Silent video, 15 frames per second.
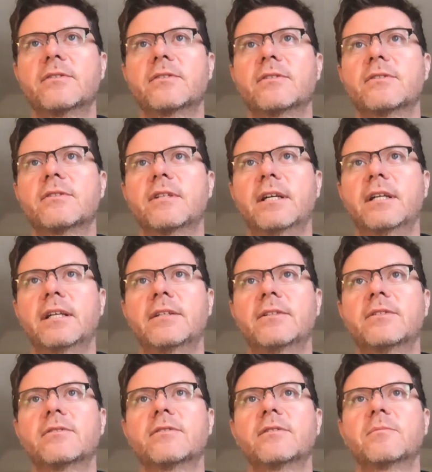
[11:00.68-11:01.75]
and state
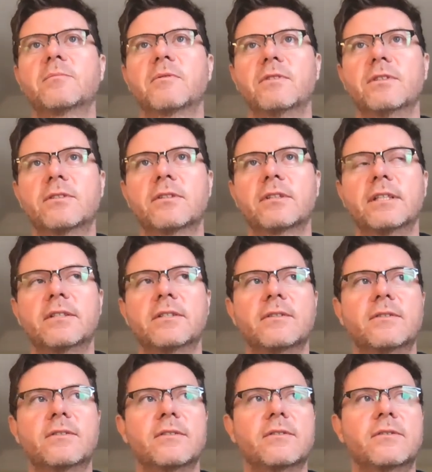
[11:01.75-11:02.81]
agencies, provincial
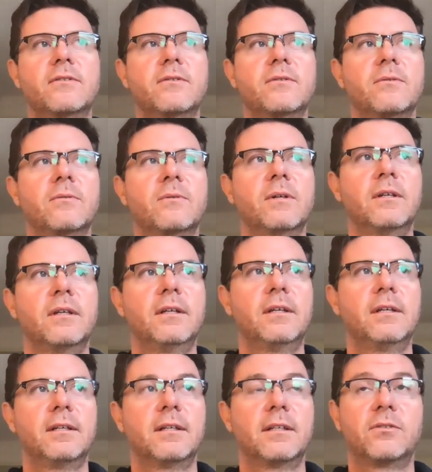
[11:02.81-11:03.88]
agencies to
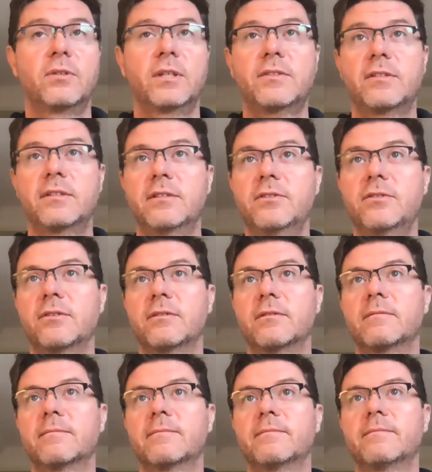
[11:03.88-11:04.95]
address an issue,
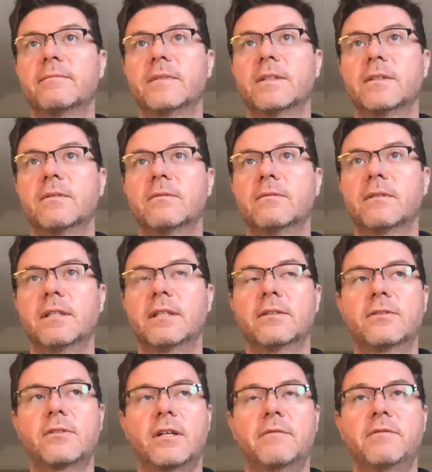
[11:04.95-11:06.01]
and
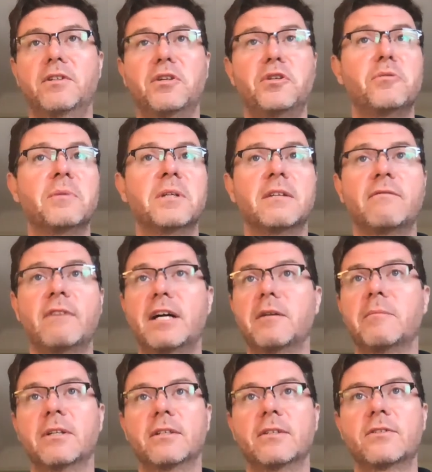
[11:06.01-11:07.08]
it's often a human
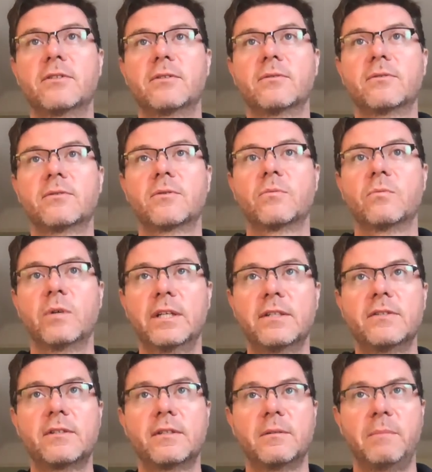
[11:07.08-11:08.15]
environment issue. So what
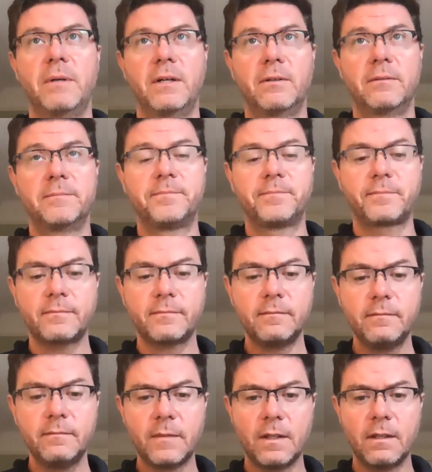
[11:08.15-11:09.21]
is it about
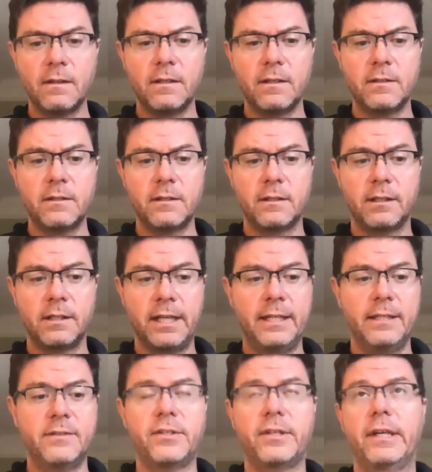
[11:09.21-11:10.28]
this
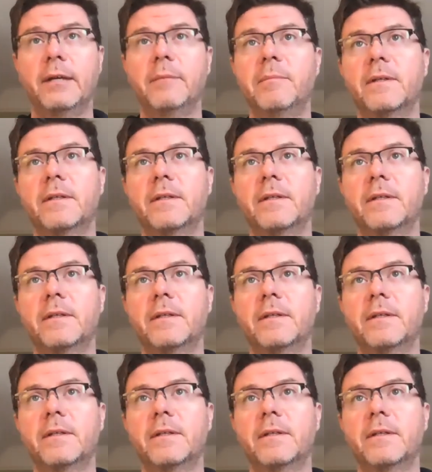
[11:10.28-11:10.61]
landscape